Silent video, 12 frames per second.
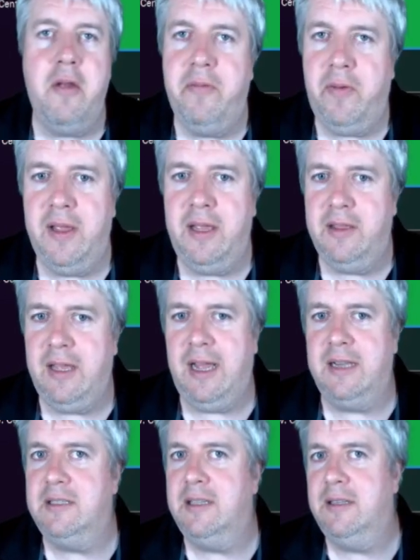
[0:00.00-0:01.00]
Hopefully
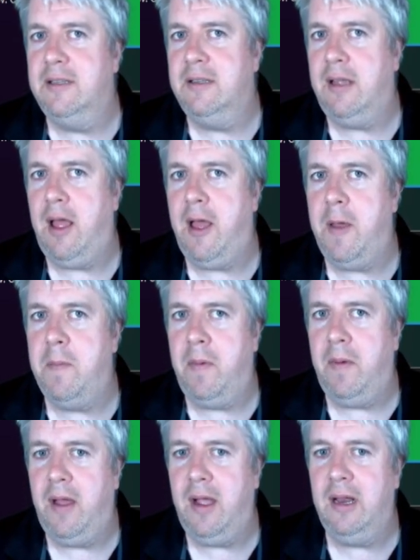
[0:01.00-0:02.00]
that
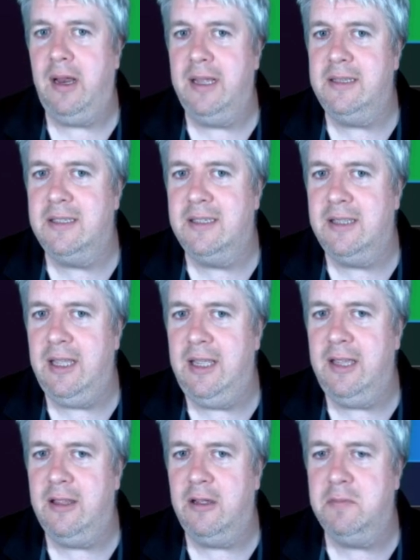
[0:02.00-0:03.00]
highlights
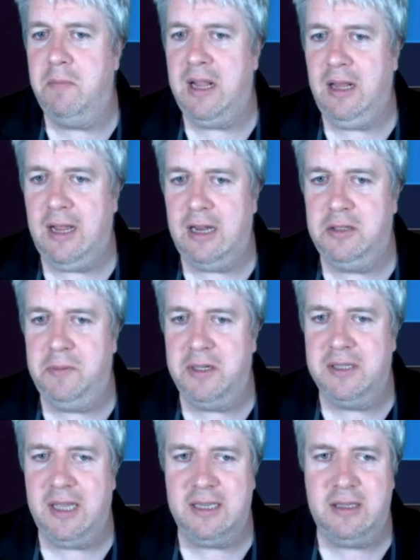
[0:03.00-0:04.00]
those mental
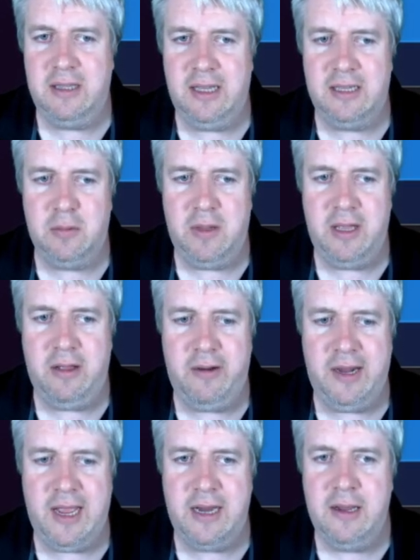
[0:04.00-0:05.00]
attributes. That's where they
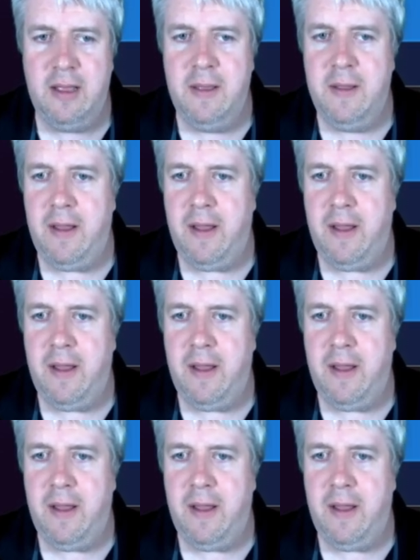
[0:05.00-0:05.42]
are again.